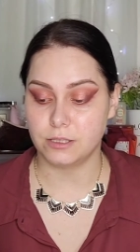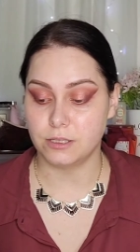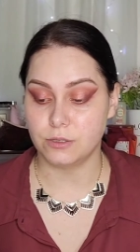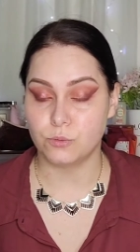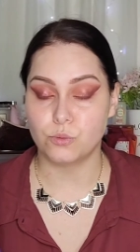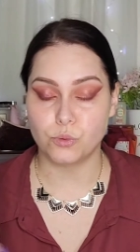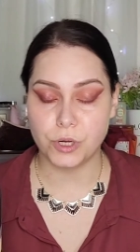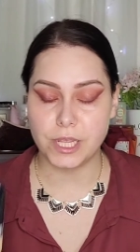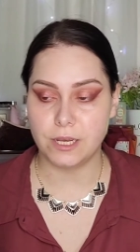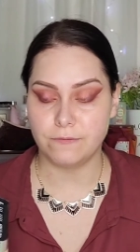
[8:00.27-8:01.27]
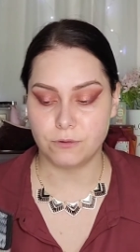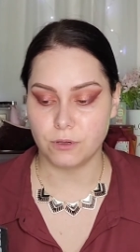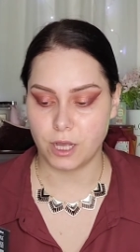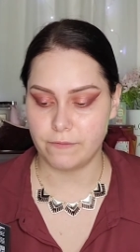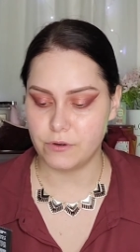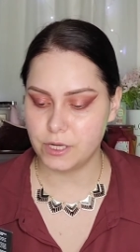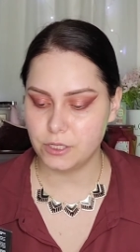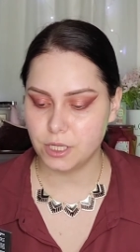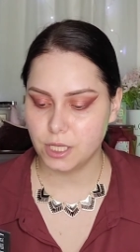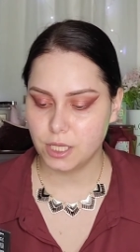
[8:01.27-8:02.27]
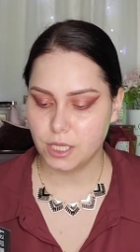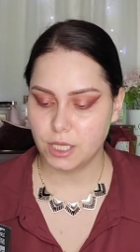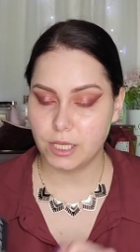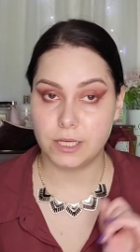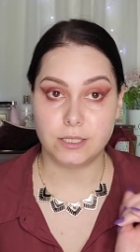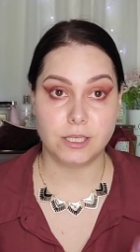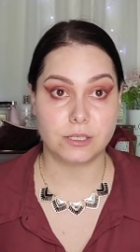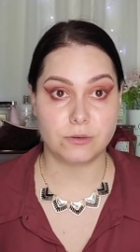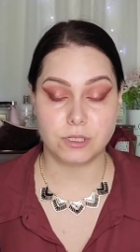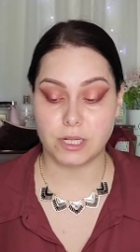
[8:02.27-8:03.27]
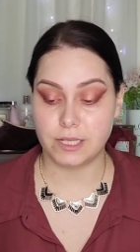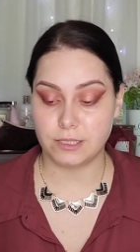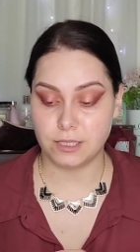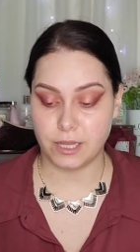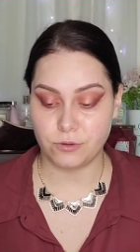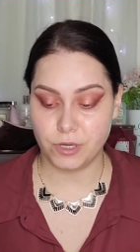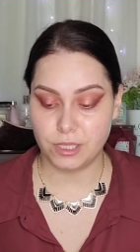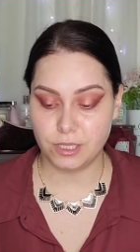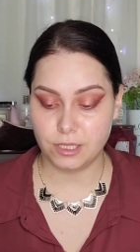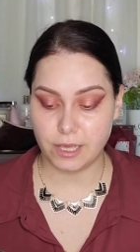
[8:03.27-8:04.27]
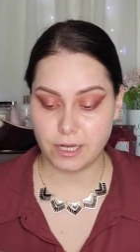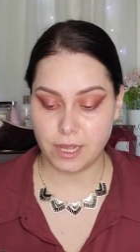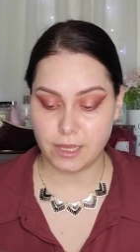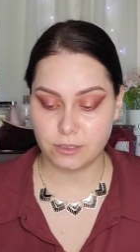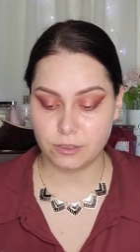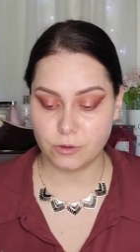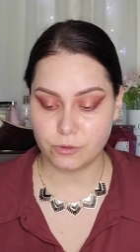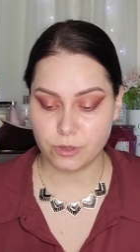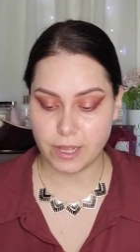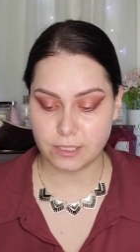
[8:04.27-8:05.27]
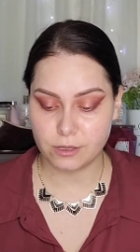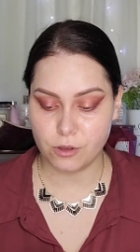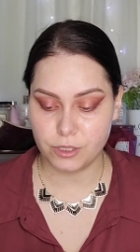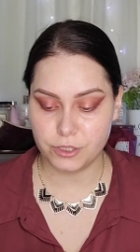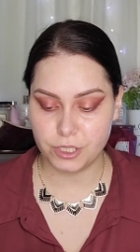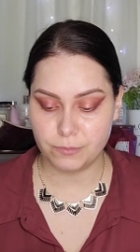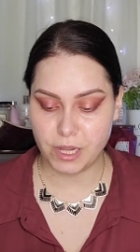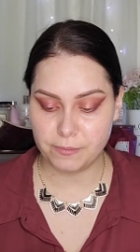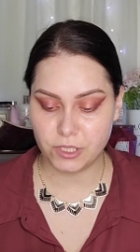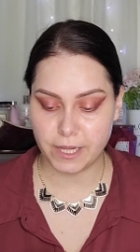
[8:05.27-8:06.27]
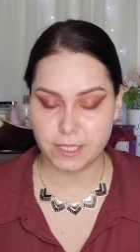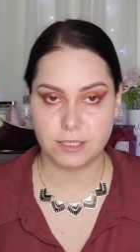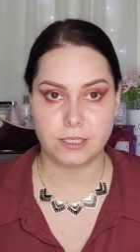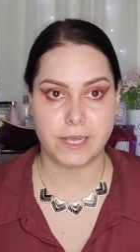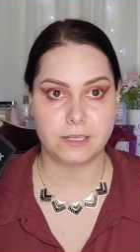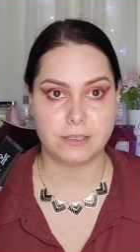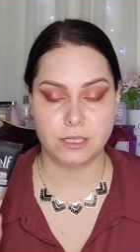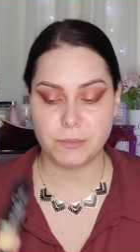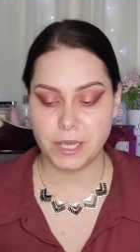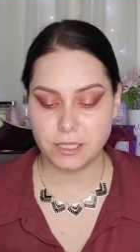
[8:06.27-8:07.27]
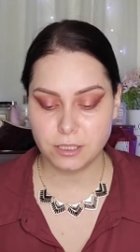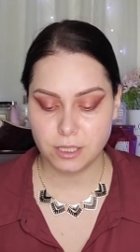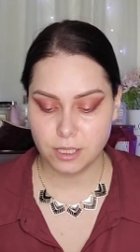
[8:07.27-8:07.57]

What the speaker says: It's really full coverage, and it does look nice. It's hydrating. It also has collagen, peptides, and niacinamide.